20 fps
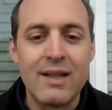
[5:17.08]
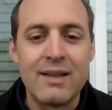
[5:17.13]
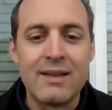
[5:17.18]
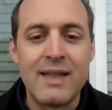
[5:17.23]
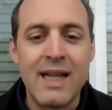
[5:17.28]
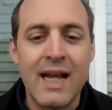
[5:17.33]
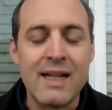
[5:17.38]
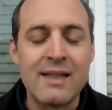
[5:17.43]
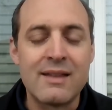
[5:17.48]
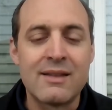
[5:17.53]

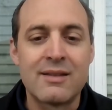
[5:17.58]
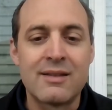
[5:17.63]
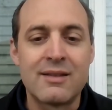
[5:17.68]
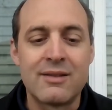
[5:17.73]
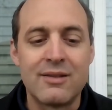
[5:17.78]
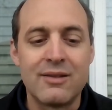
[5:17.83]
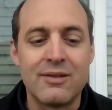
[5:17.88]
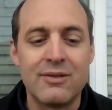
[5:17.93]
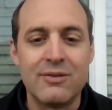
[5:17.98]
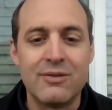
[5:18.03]

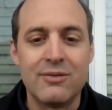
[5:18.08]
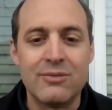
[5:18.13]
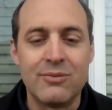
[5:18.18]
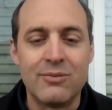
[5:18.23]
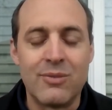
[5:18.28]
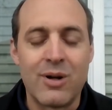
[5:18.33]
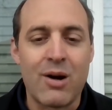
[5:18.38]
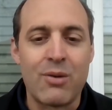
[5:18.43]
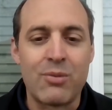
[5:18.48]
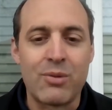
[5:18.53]
that's
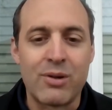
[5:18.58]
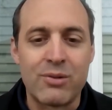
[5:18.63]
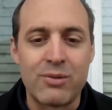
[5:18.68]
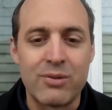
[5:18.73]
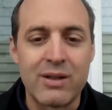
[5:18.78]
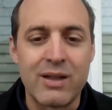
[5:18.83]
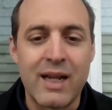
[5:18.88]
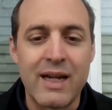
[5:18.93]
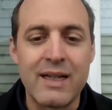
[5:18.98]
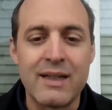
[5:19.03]
what I'm going to
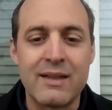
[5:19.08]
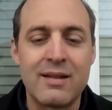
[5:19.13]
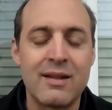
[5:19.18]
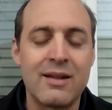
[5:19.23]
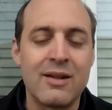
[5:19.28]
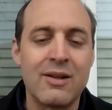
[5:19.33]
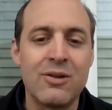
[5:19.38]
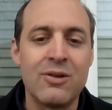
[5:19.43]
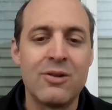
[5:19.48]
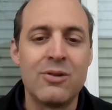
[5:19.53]
relate to
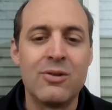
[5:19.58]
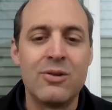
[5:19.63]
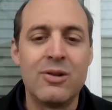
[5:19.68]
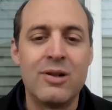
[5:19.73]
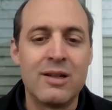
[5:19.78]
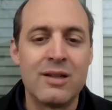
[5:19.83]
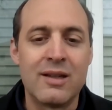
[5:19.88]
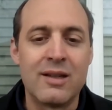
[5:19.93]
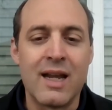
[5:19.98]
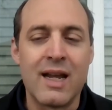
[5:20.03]
you,
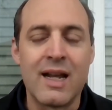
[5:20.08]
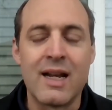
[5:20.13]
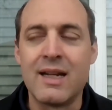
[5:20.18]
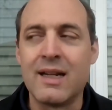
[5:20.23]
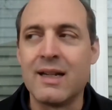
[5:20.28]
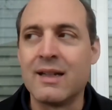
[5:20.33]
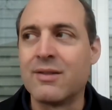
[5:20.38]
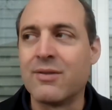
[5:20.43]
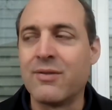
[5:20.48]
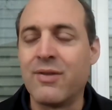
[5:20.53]
that
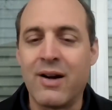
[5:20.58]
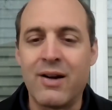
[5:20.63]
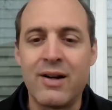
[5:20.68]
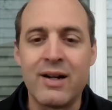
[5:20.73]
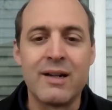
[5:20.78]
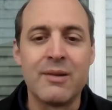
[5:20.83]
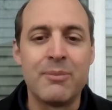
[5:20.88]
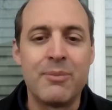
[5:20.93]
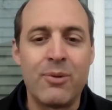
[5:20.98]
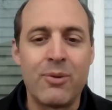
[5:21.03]
it's
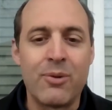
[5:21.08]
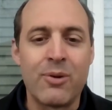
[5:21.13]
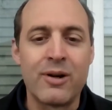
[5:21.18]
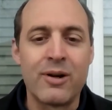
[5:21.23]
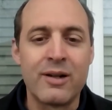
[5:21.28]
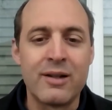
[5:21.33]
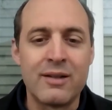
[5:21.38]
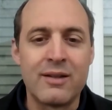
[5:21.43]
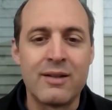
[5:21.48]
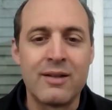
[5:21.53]
very
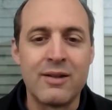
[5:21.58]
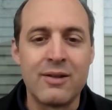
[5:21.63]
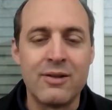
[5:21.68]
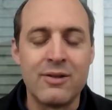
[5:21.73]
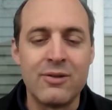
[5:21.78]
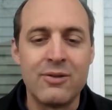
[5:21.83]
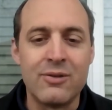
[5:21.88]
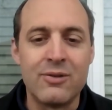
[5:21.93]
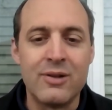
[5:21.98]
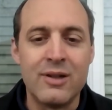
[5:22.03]
important
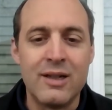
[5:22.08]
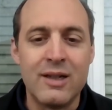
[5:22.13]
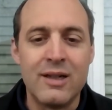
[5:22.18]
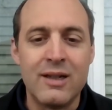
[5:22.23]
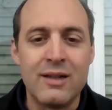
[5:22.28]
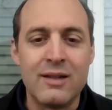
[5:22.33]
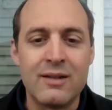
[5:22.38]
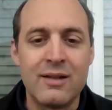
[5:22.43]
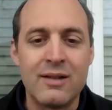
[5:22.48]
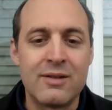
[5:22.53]
to
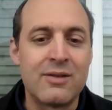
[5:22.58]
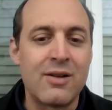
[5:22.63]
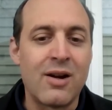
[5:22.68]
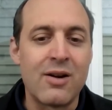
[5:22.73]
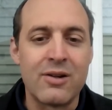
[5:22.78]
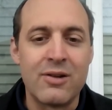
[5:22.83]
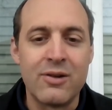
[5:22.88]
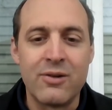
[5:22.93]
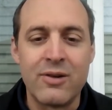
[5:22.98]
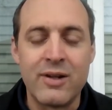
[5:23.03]

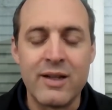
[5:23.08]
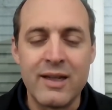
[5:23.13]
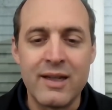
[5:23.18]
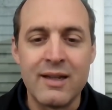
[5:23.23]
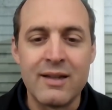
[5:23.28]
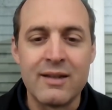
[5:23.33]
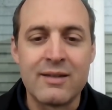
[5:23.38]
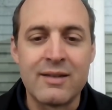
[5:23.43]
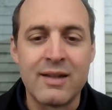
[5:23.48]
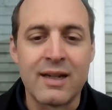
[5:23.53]
start doing
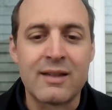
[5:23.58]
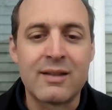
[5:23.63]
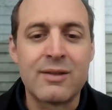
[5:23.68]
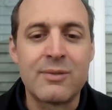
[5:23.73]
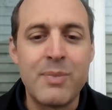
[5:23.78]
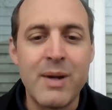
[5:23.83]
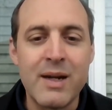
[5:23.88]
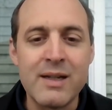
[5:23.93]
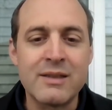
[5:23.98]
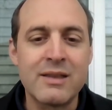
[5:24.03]
this,
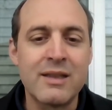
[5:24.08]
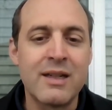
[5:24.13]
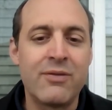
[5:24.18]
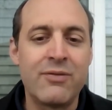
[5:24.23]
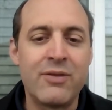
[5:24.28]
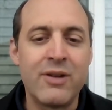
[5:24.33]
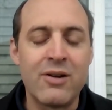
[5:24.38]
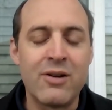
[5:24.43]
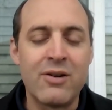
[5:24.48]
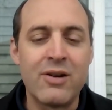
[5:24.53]
especially
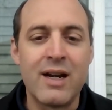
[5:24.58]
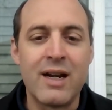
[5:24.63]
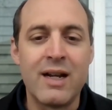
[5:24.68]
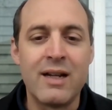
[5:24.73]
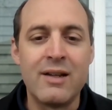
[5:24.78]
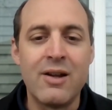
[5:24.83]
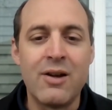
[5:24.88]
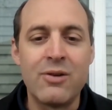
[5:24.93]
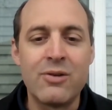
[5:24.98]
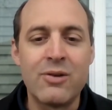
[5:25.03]
if you're a
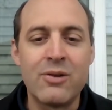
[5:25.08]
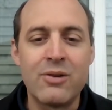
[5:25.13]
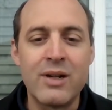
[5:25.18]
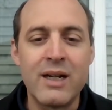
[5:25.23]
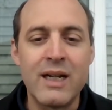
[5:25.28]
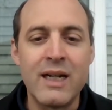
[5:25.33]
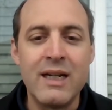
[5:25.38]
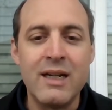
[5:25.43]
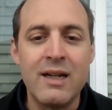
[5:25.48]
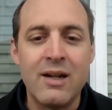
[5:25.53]

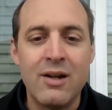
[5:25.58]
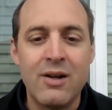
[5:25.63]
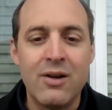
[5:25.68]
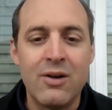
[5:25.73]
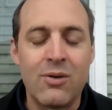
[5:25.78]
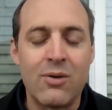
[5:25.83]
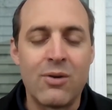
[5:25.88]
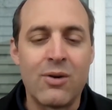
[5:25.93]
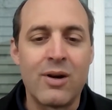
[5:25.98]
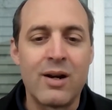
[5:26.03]
notary
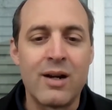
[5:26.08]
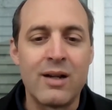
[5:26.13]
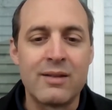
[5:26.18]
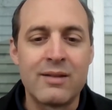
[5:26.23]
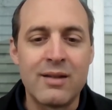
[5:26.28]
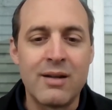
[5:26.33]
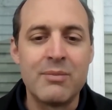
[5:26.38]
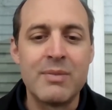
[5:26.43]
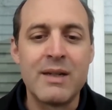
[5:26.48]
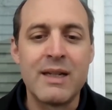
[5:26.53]
or
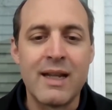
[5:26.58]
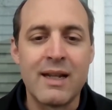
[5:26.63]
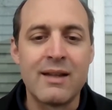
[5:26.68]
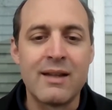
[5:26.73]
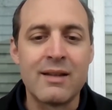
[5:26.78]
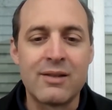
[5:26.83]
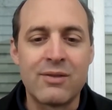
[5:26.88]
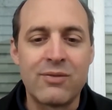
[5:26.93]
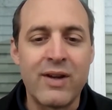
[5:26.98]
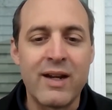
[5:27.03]
somebody that
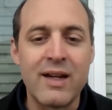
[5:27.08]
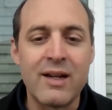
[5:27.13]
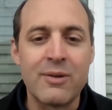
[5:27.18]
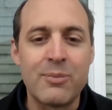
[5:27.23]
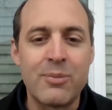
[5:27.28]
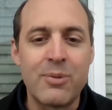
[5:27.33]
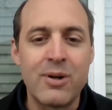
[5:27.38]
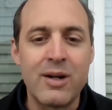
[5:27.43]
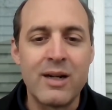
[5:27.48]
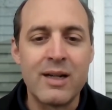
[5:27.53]
does
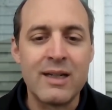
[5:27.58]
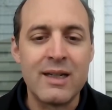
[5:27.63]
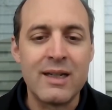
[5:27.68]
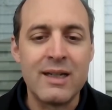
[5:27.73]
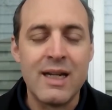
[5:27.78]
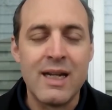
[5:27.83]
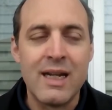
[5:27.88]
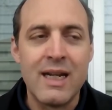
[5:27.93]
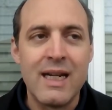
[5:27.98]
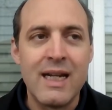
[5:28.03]
fingerprinting
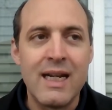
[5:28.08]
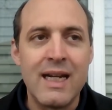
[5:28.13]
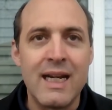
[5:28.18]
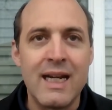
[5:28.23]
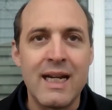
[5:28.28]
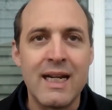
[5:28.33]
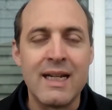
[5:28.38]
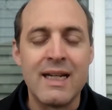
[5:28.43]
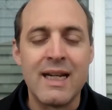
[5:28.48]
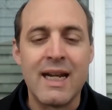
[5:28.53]

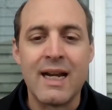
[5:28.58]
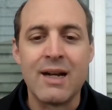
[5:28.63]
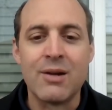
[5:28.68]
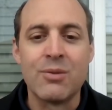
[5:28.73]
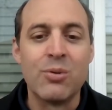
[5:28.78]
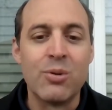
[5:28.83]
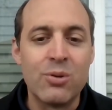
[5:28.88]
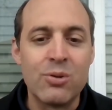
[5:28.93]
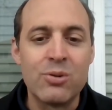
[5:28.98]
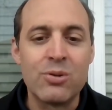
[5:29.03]
in a
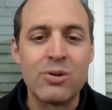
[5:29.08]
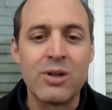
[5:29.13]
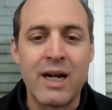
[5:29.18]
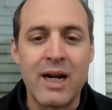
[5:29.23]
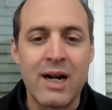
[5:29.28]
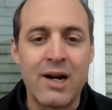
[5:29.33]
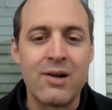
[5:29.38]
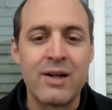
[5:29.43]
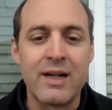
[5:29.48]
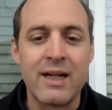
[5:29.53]
rural
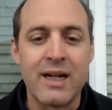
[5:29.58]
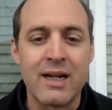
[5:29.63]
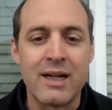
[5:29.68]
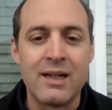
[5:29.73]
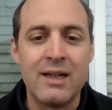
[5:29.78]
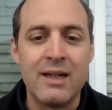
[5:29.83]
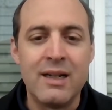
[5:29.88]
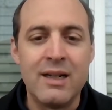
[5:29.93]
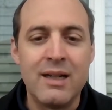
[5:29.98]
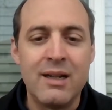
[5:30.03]
area.
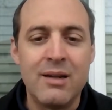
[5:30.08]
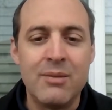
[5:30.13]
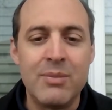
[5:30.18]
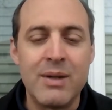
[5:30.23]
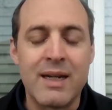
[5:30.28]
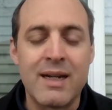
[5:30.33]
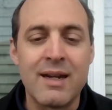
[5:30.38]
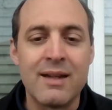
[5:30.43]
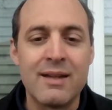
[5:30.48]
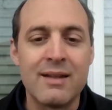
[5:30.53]

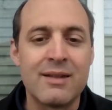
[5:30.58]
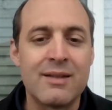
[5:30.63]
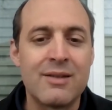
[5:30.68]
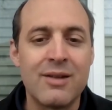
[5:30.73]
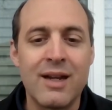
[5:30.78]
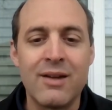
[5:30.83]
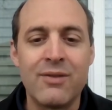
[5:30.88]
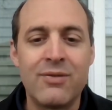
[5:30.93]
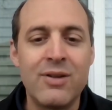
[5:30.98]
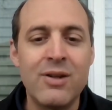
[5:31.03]
Because
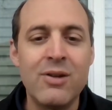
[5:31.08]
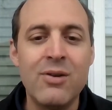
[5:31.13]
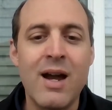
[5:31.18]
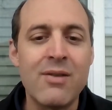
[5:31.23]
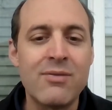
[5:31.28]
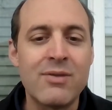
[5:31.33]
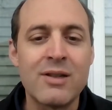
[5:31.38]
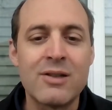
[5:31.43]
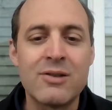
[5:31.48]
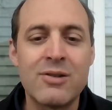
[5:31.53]
if you
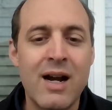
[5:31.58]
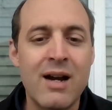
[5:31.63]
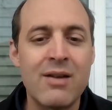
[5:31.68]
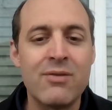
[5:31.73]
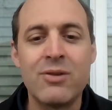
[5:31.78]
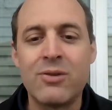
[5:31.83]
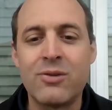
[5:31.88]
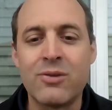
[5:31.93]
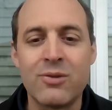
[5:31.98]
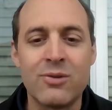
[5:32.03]
have to
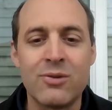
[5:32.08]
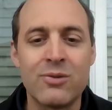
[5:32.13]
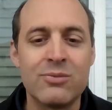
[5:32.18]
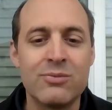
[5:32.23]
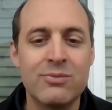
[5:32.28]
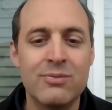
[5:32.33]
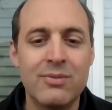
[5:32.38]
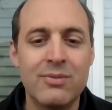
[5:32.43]
travel through